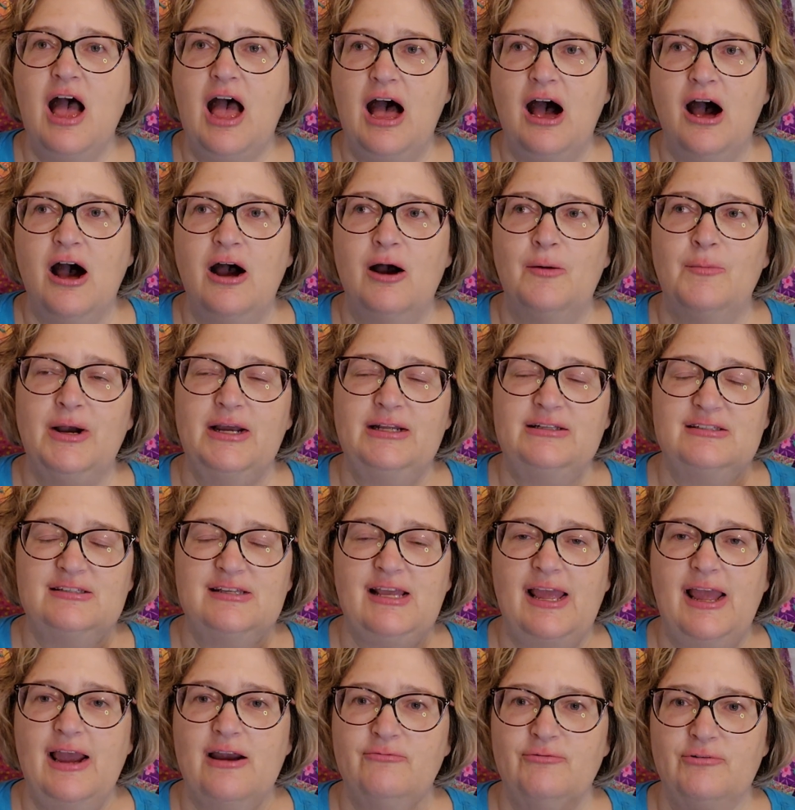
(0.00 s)
I'd
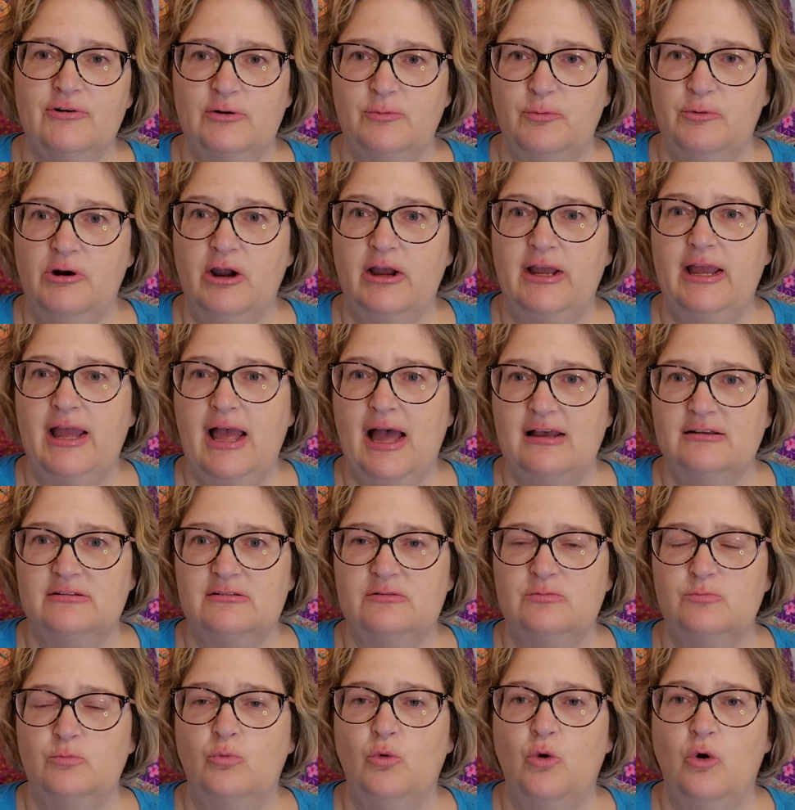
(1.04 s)
say Ephrata probably
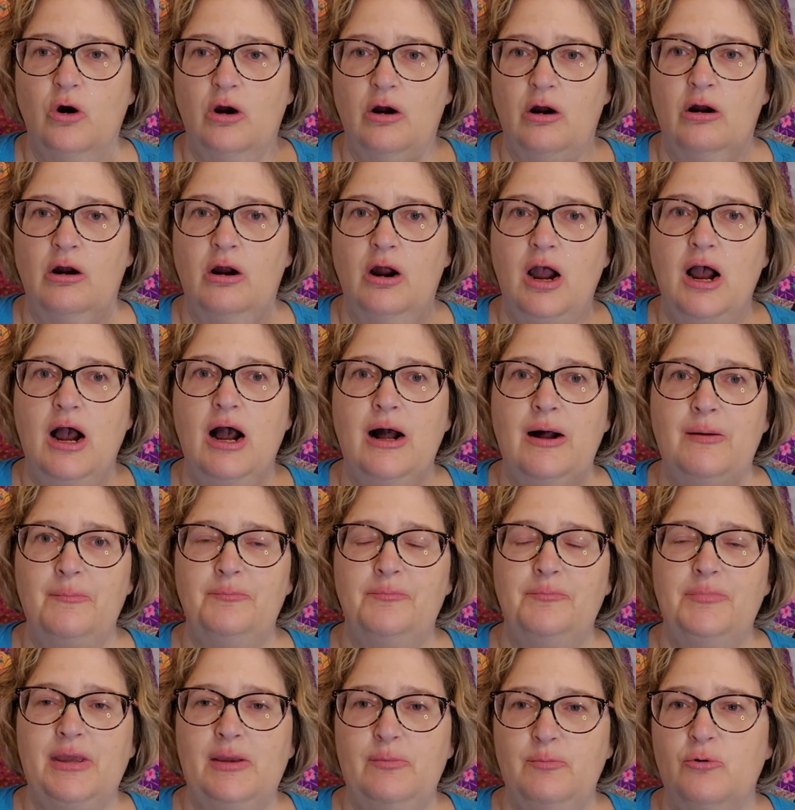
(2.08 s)
has more
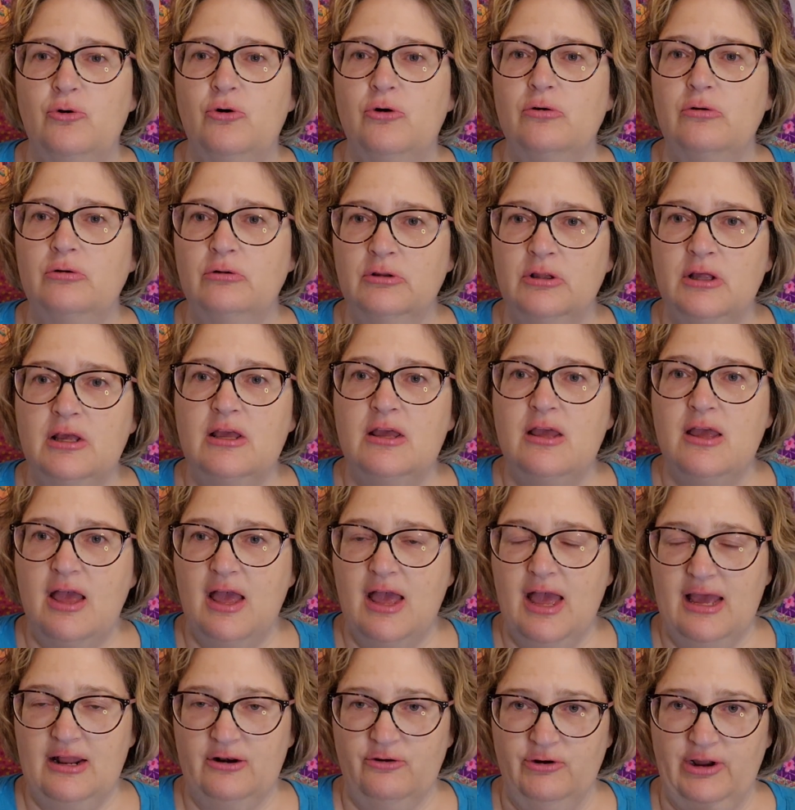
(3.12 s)
people
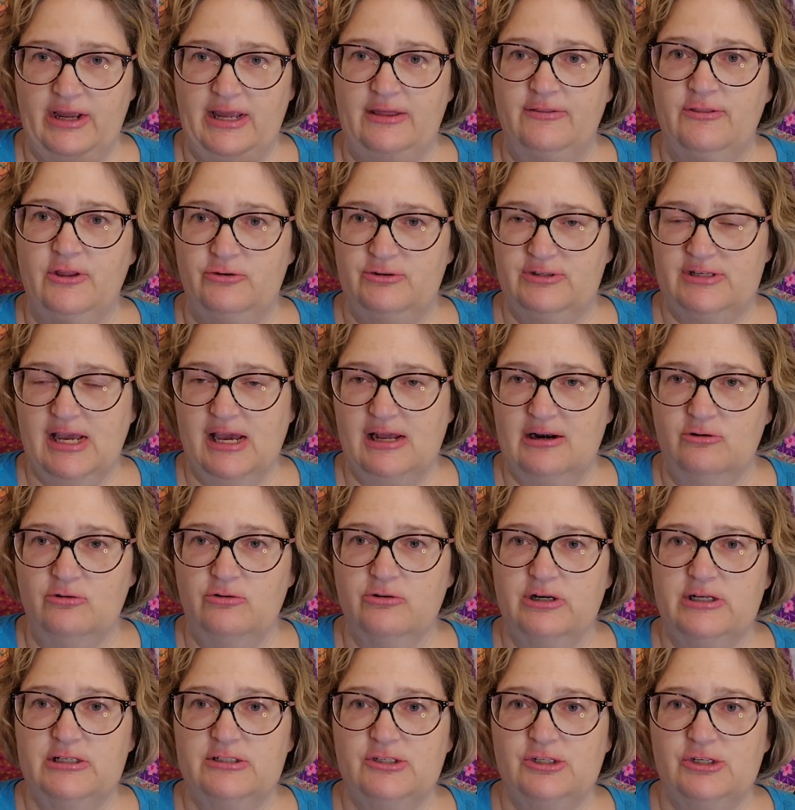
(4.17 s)
entering in those
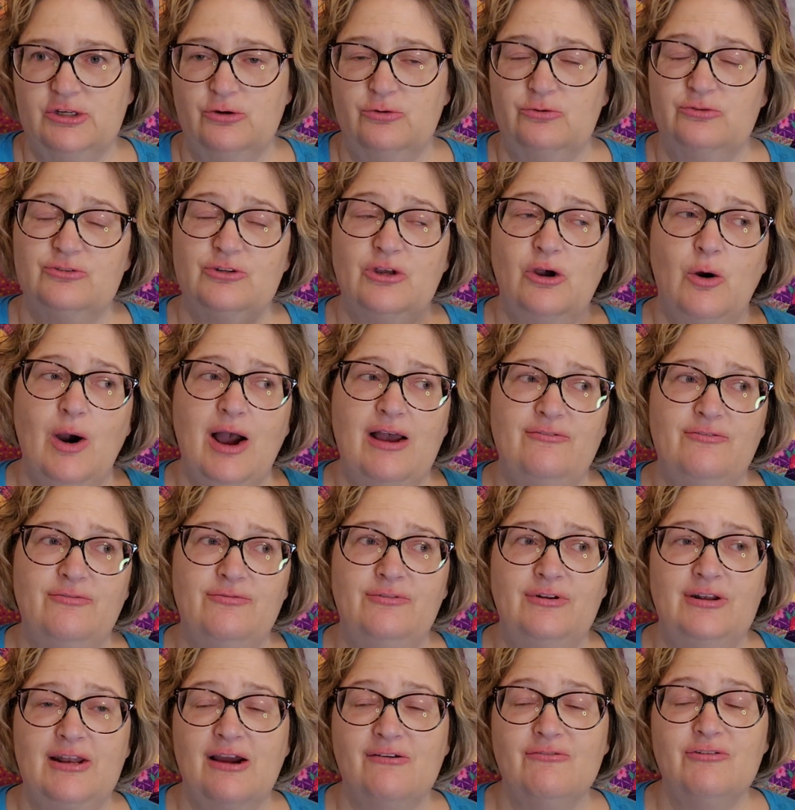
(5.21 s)
categories too. So I've
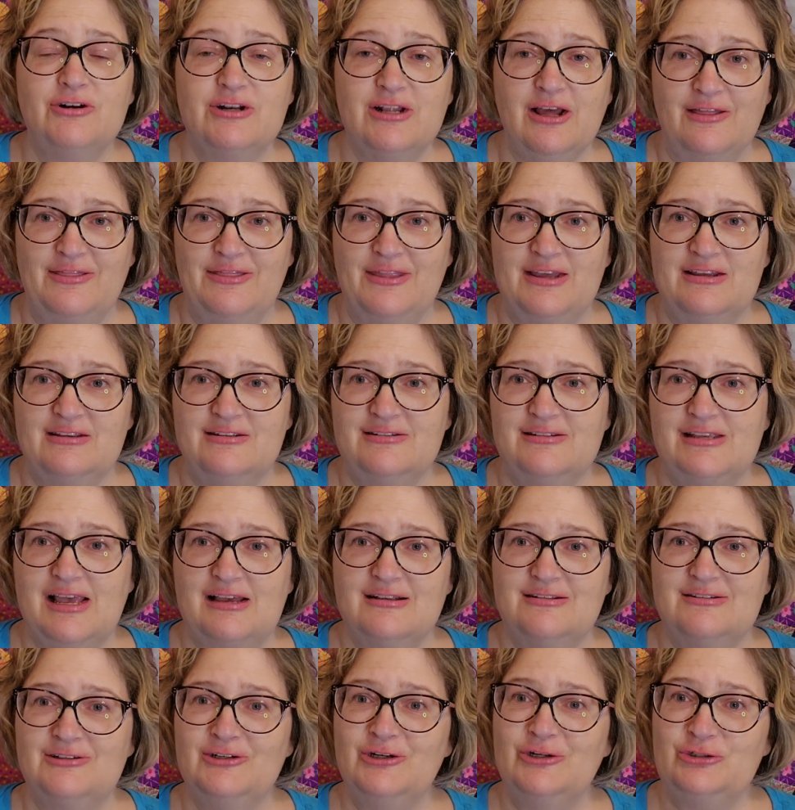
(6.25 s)
never done this
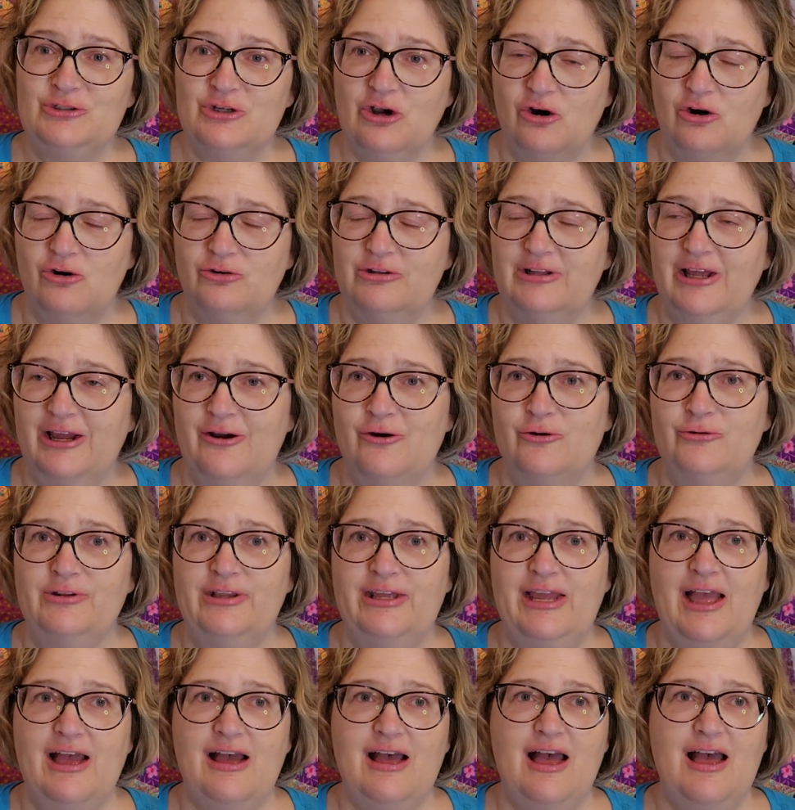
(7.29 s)
as an adult. I
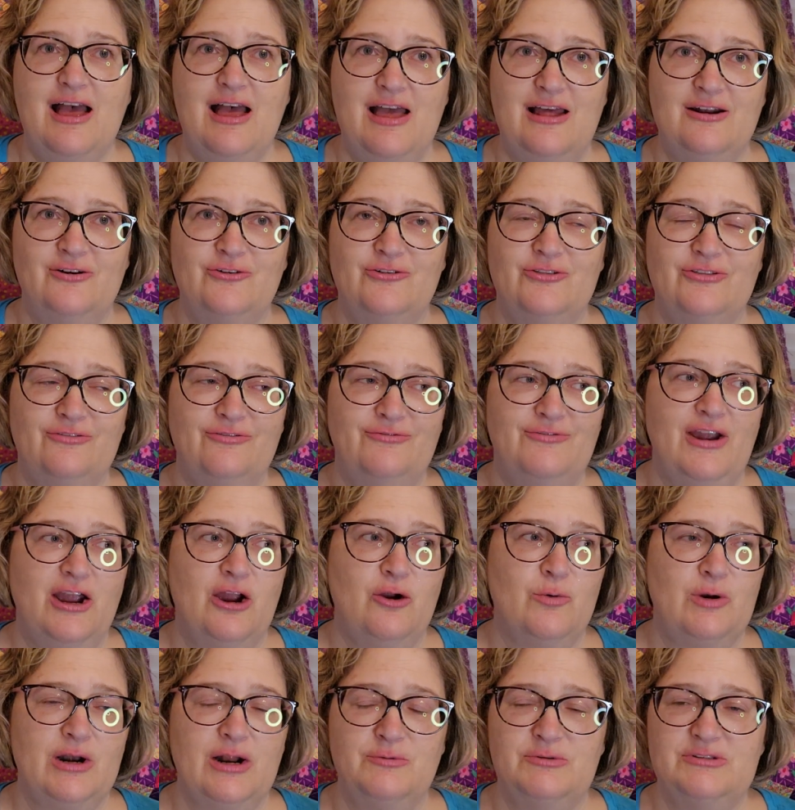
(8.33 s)
only entered the
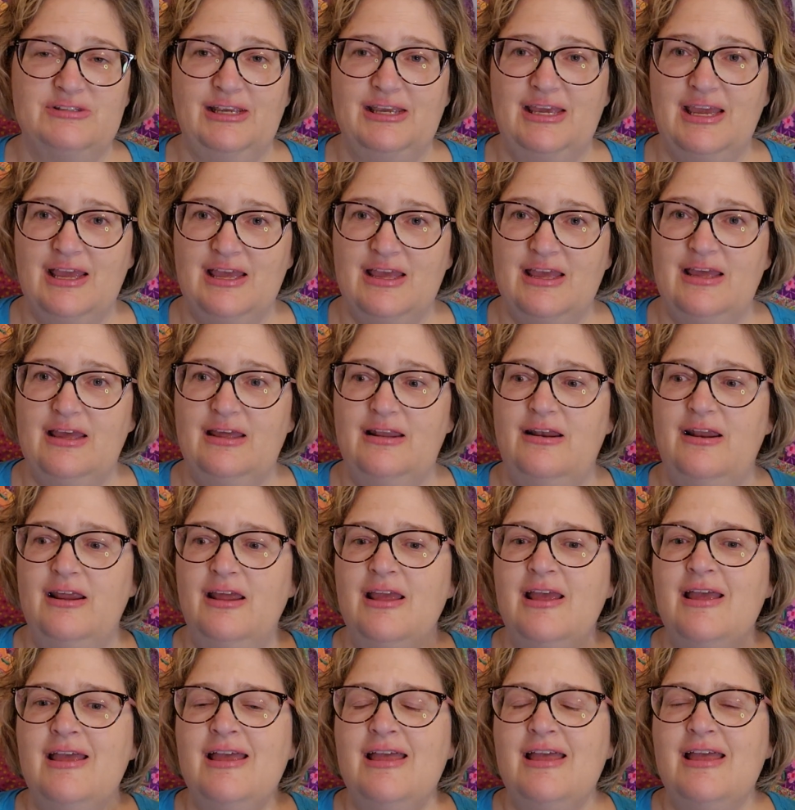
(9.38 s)
fair when I was a kid,
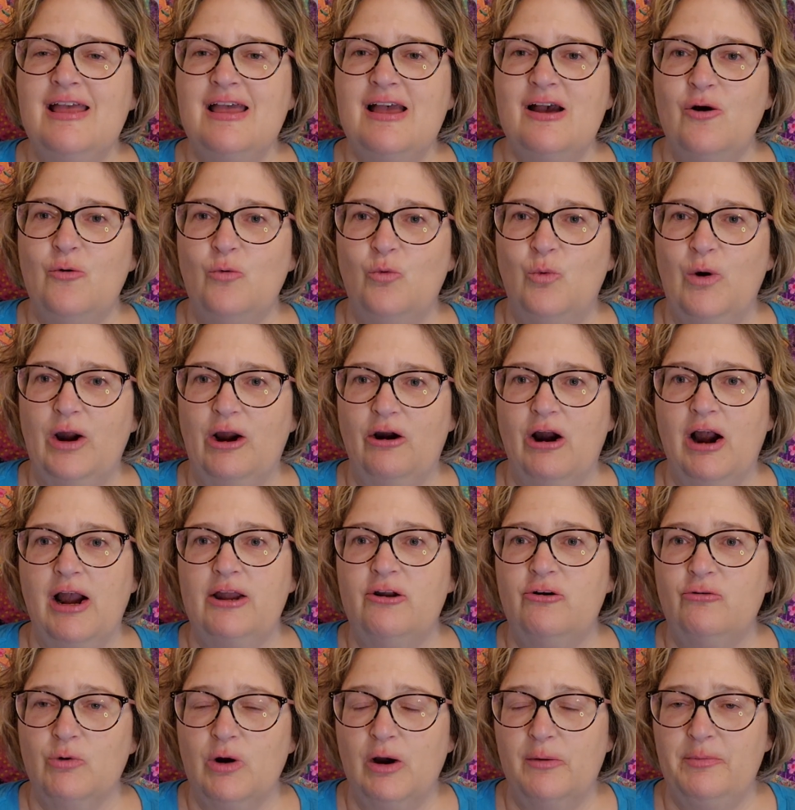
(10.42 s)
where I
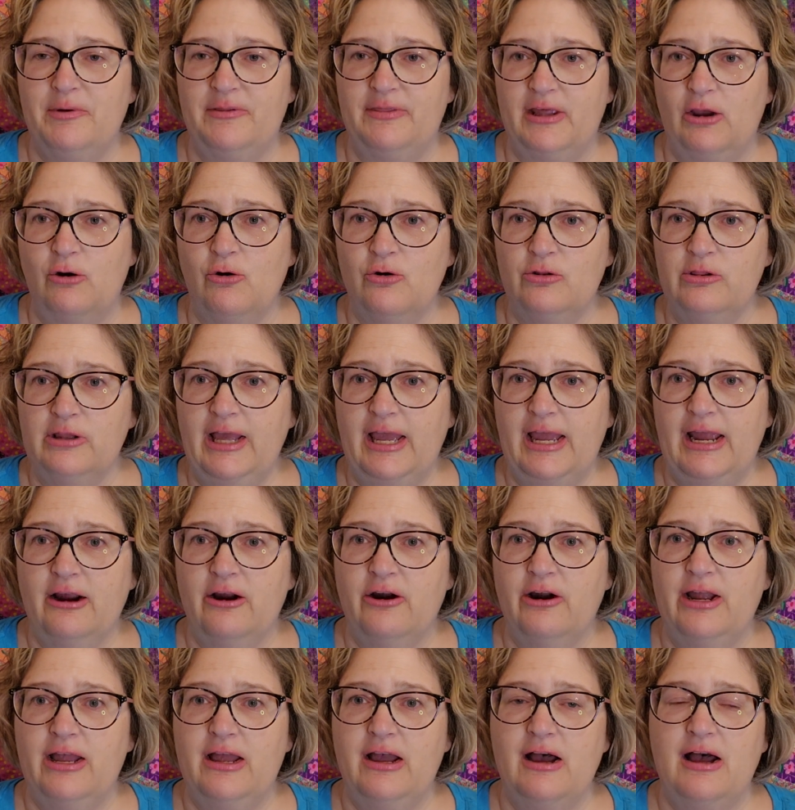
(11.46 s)
grew up in the Ole
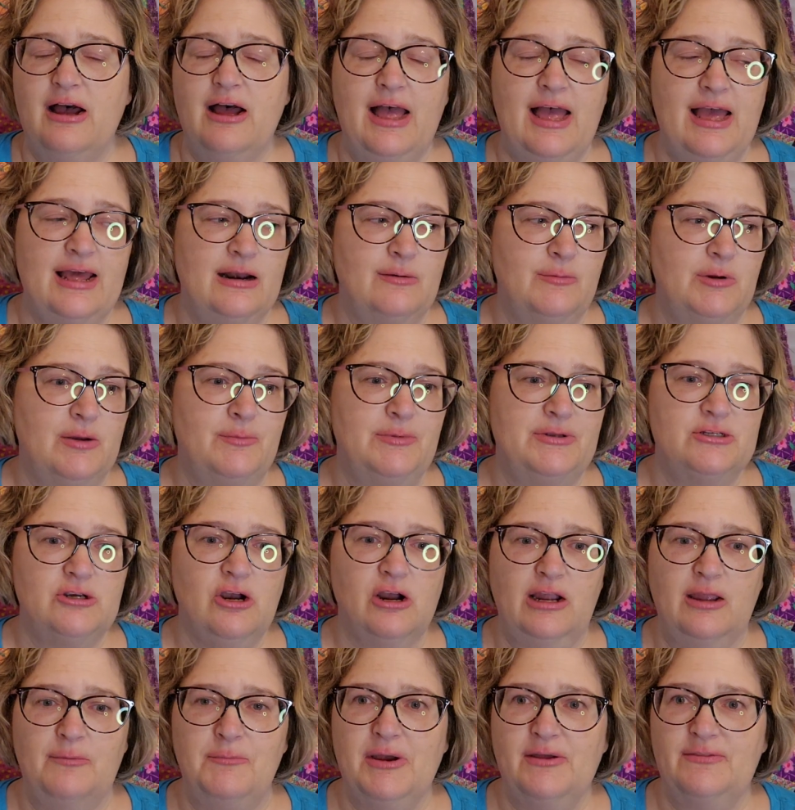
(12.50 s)
area, and I'm going to be
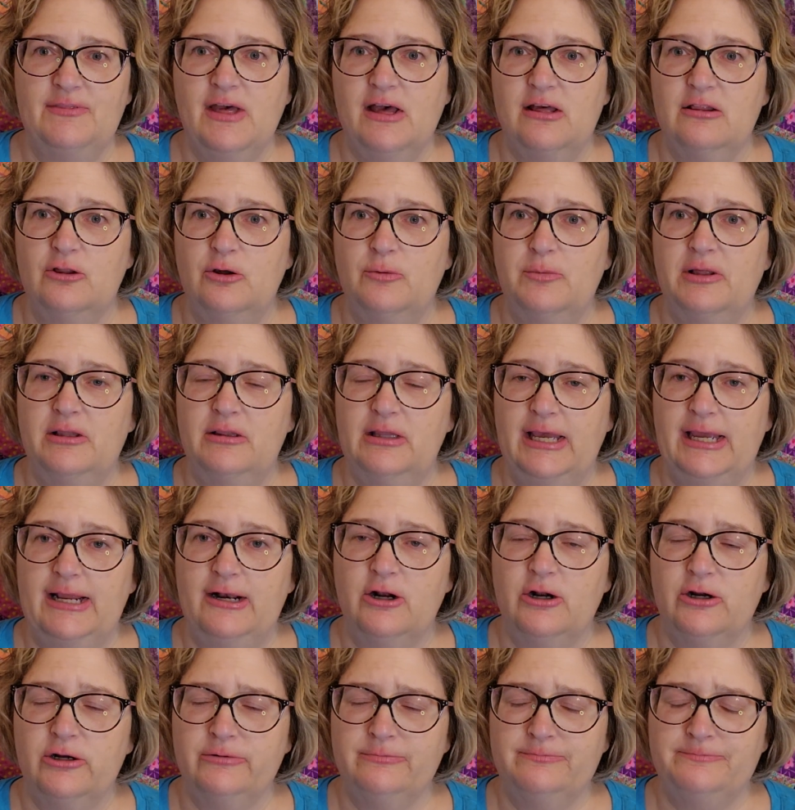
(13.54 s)
talking about that a little bit
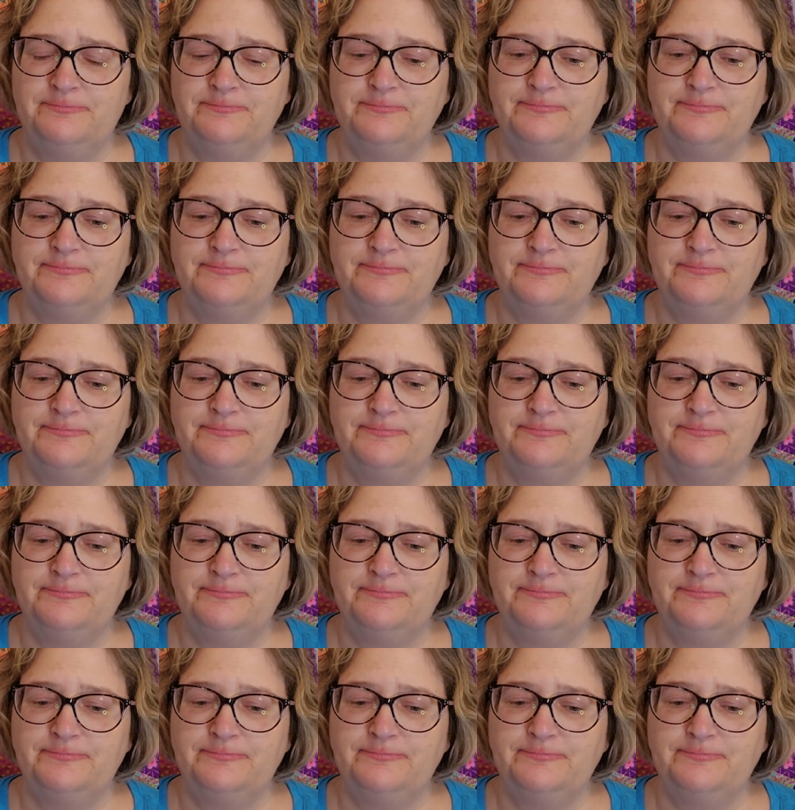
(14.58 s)
later.